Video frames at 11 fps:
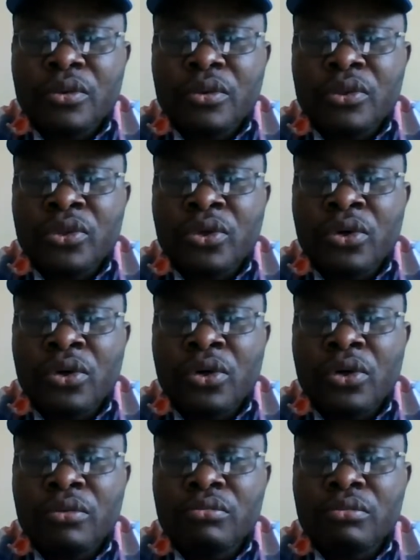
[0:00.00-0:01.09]

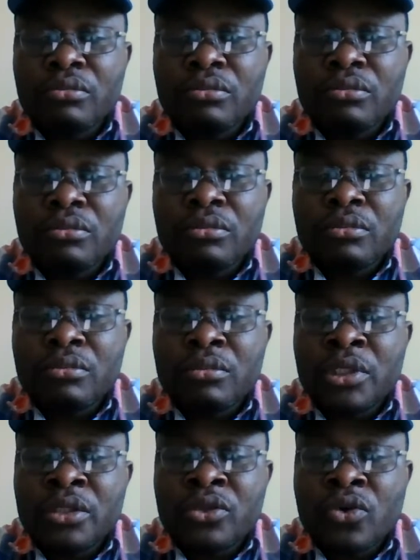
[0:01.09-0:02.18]
So
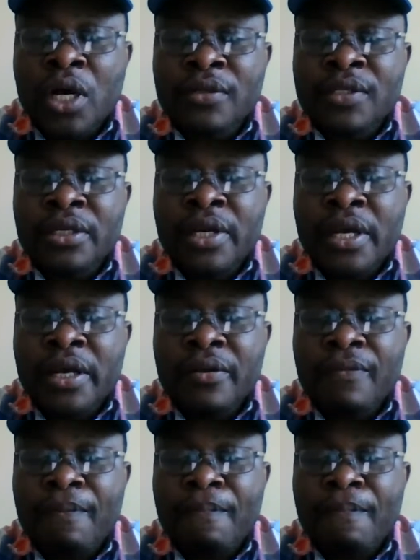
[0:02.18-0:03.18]
the 2 are still there.